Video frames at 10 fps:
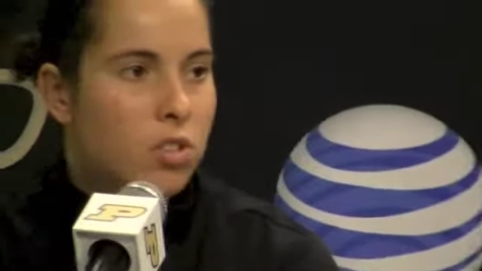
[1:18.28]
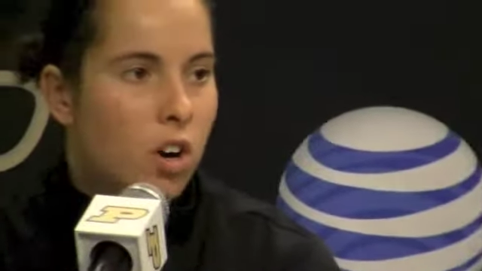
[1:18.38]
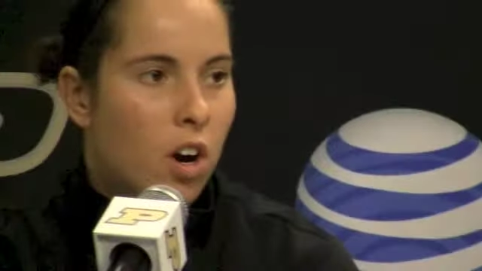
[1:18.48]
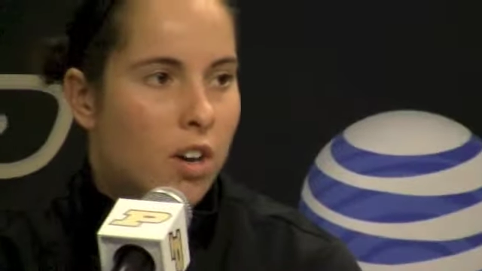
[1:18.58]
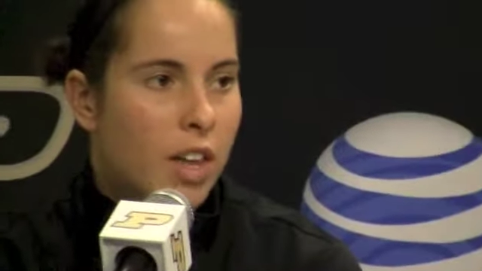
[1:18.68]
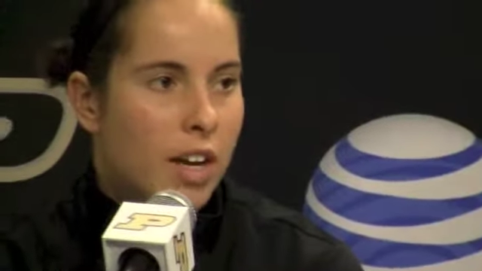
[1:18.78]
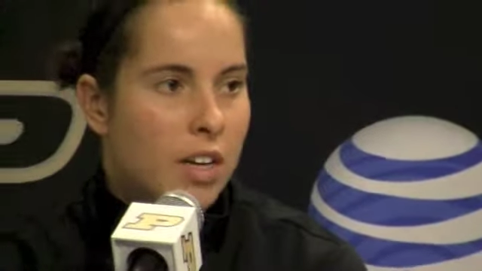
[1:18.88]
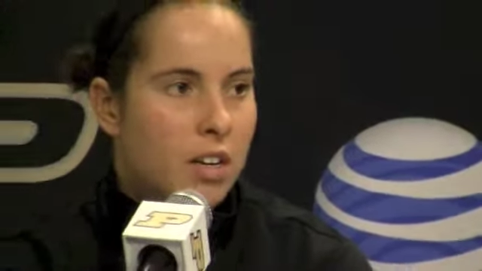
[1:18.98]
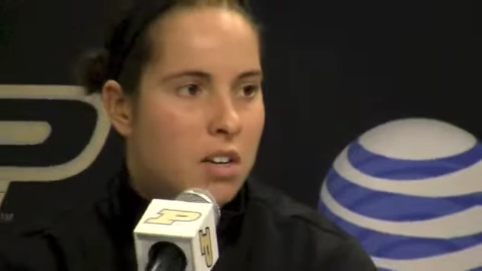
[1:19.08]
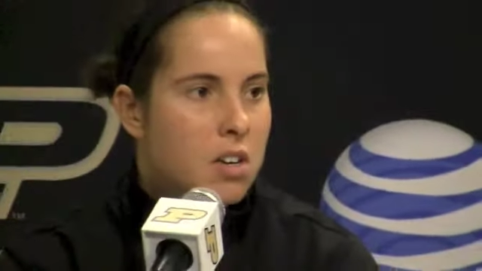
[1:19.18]
start, and that
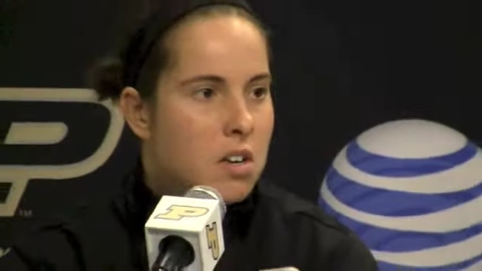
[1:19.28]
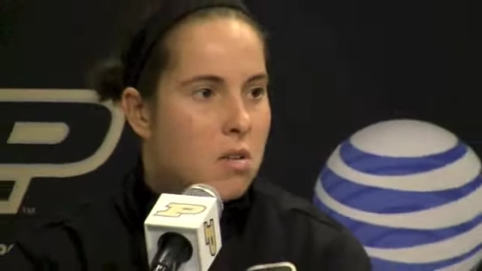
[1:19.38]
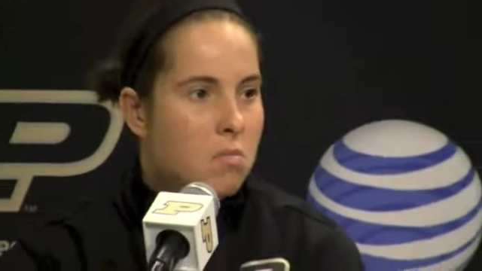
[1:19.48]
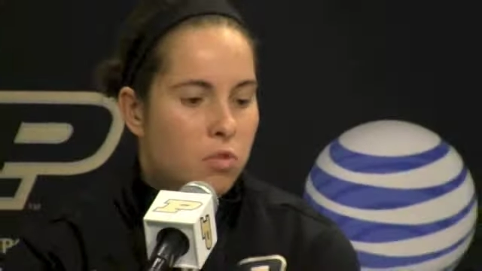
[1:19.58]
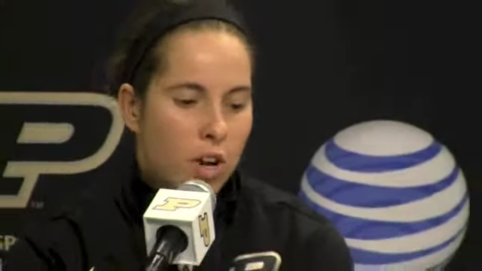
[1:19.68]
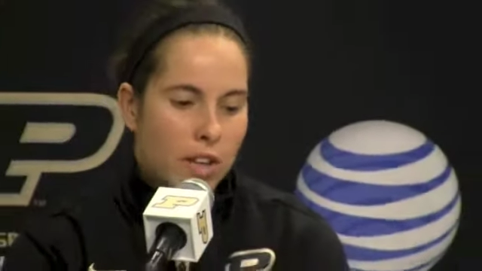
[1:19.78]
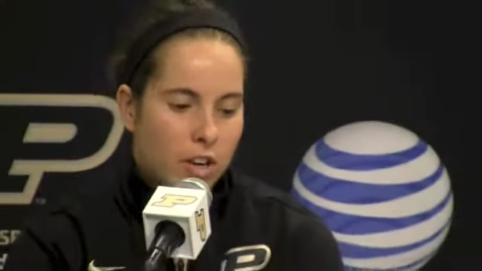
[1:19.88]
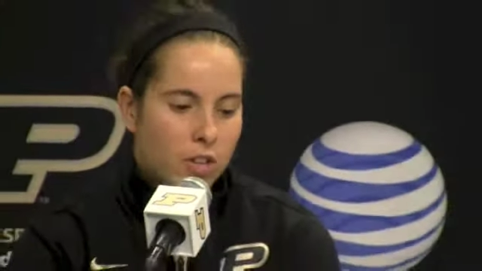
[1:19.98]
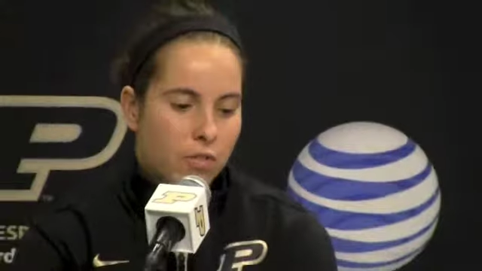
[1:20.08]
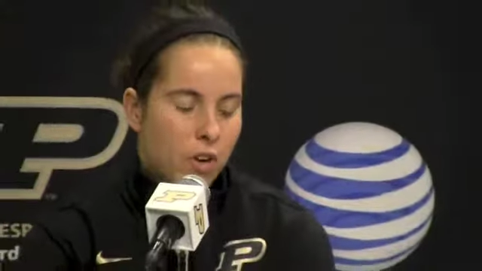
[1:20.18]
can drain the
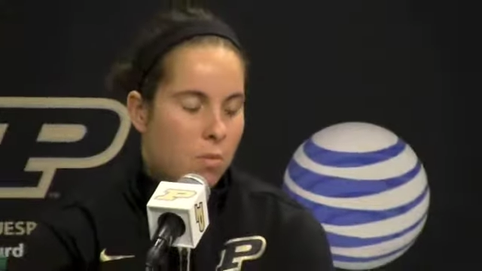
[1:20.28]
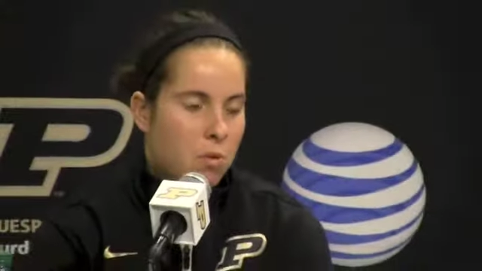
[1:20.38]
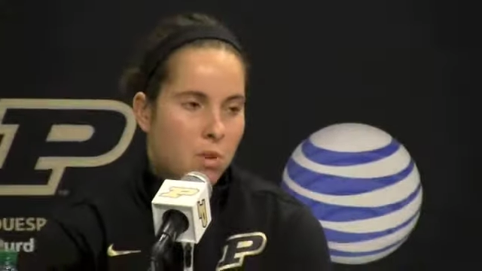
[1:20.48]
energy from you,